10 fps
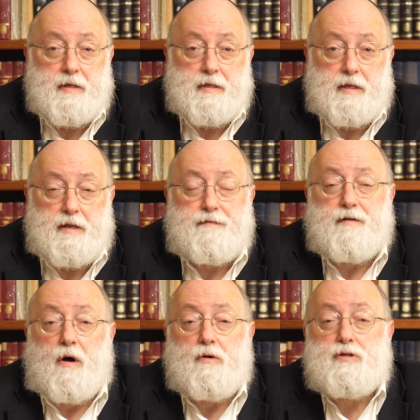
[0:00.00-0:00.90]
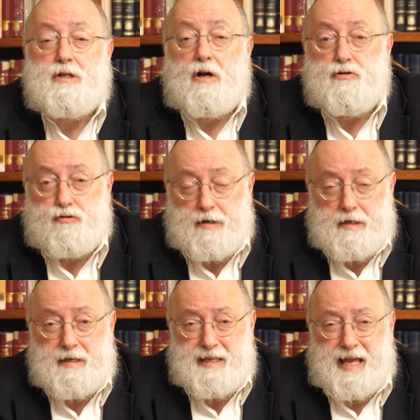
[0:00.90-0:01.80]
The different host
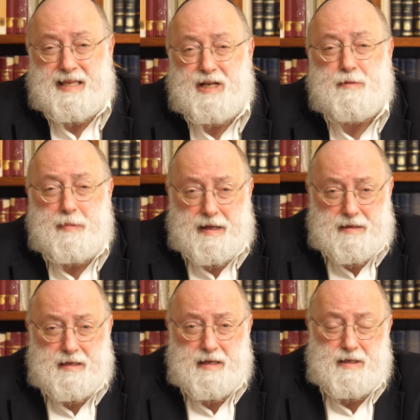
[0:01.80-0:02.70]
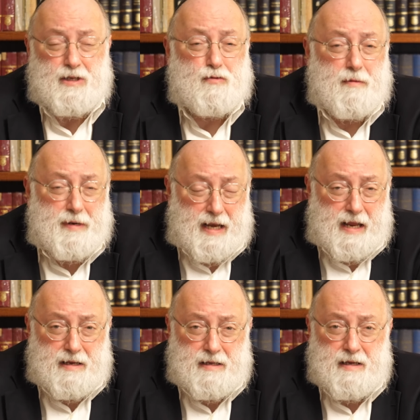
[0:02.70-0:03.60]
countries that expelled,
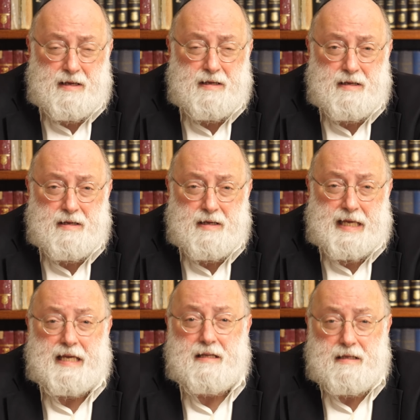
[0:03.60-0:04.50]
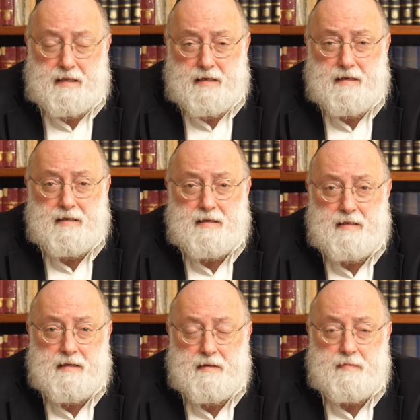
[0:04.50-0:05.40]
discriminated, killed,
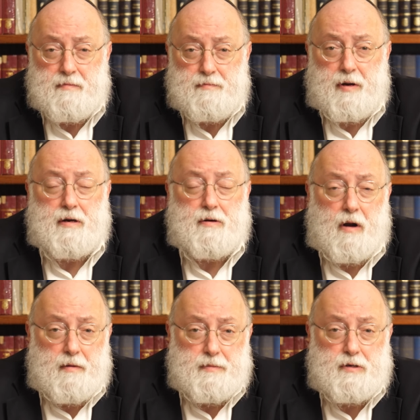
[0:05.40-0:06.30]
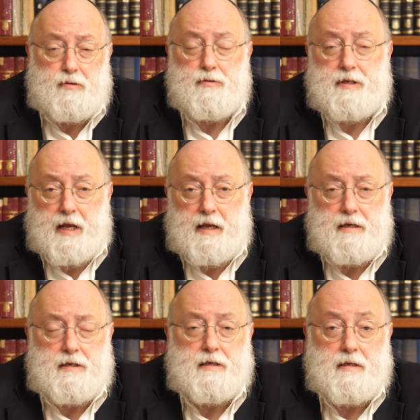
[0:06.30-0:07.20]
pogroms,
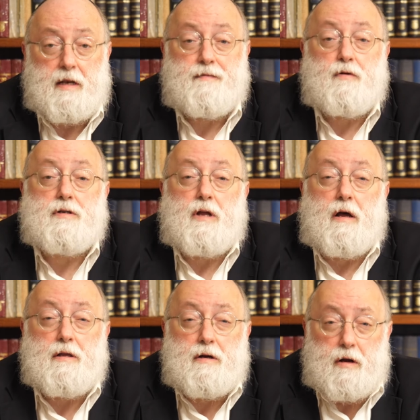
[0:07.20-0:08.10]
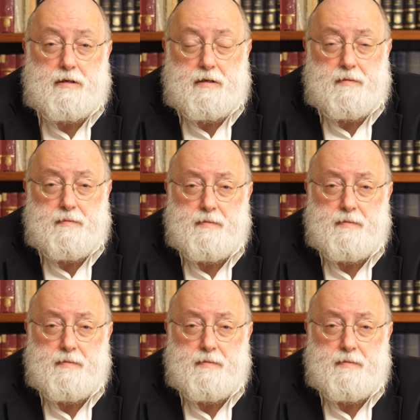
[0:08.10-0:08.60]
crusades, and of course the Holocaust.